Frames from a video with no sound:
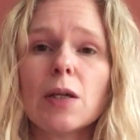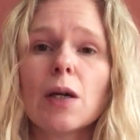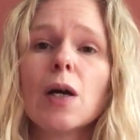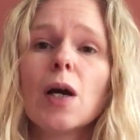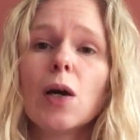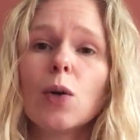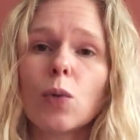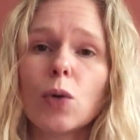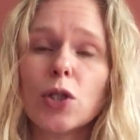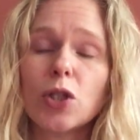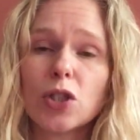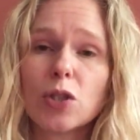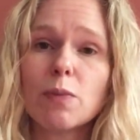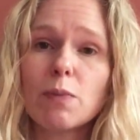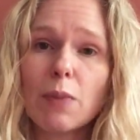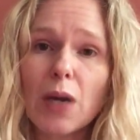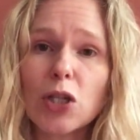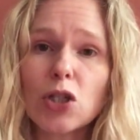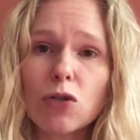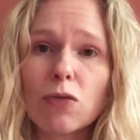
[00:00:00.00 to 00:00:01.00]
I want you to
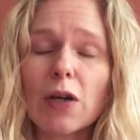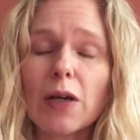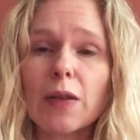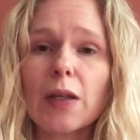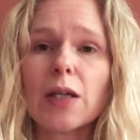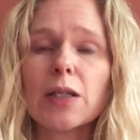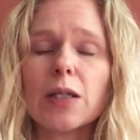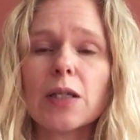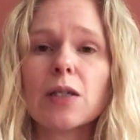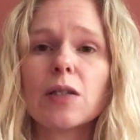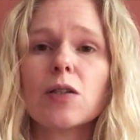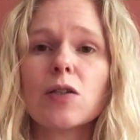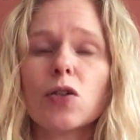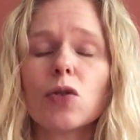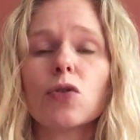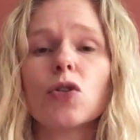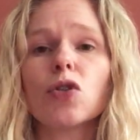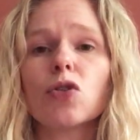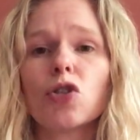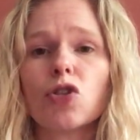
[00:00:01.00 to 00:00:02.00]
measure out that distance
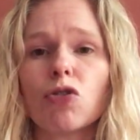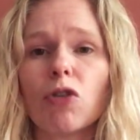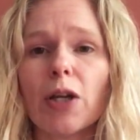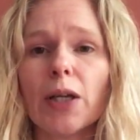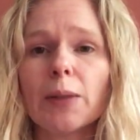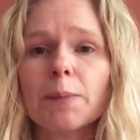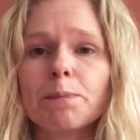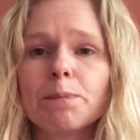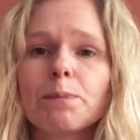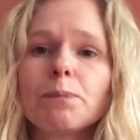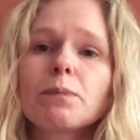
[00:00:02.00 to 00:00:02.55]
on your string